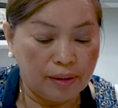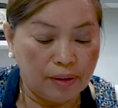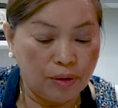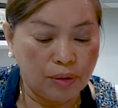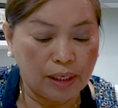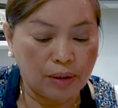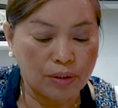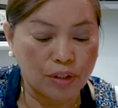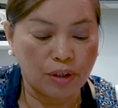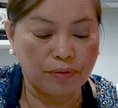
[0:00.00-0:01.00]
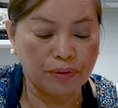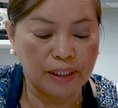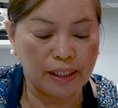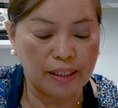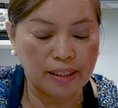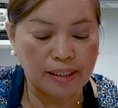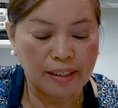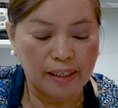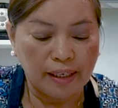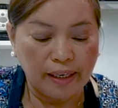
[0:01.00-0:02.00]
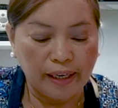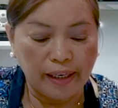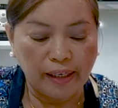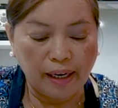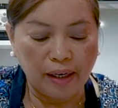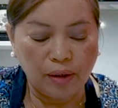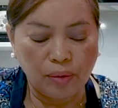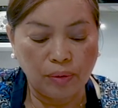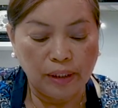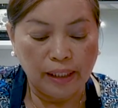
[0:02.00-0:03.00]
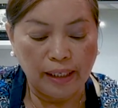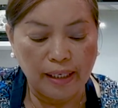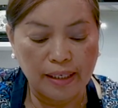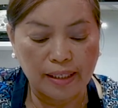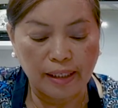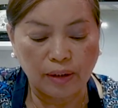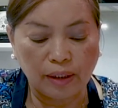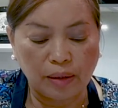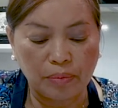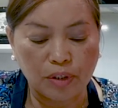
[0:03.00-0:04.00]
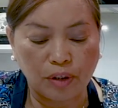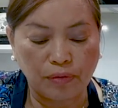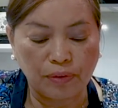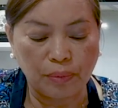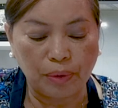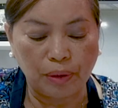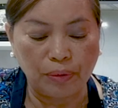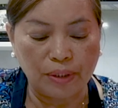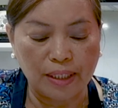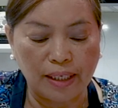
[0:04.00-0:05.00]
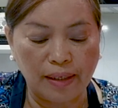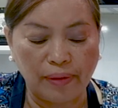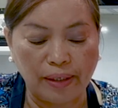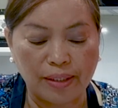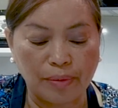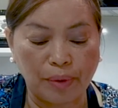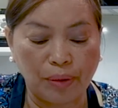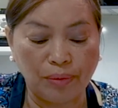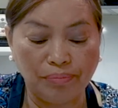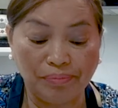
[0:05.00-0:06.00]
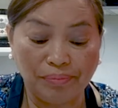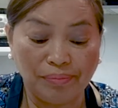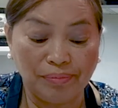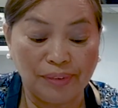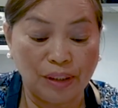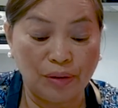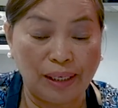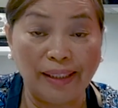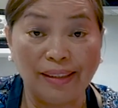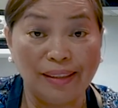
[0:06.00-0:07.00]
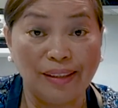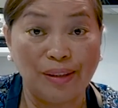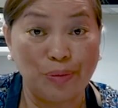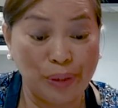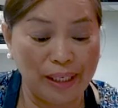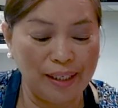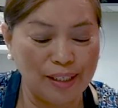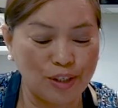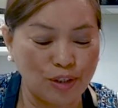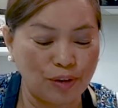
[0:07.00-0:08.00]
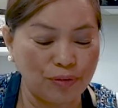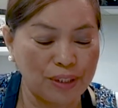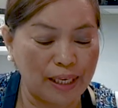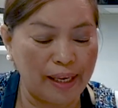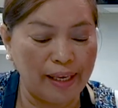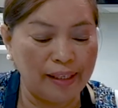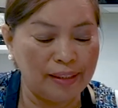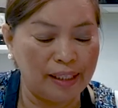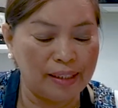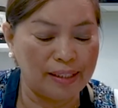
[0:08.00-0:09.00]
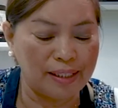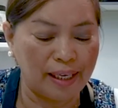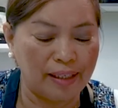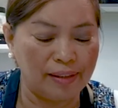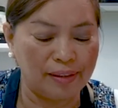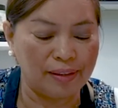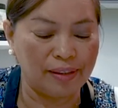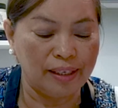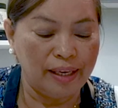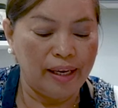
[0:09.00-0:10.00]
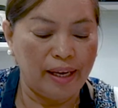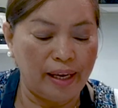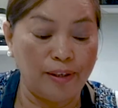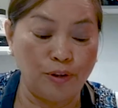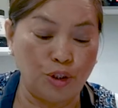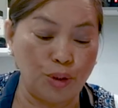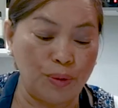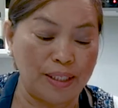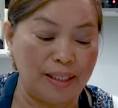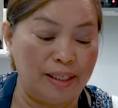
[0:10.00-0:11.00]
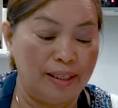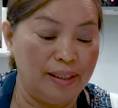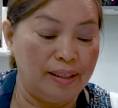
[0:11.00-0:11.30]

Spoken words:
Look how soft it is and how easy it comes off the bone. See, there's the bone. All right, really soft and tender and juicy.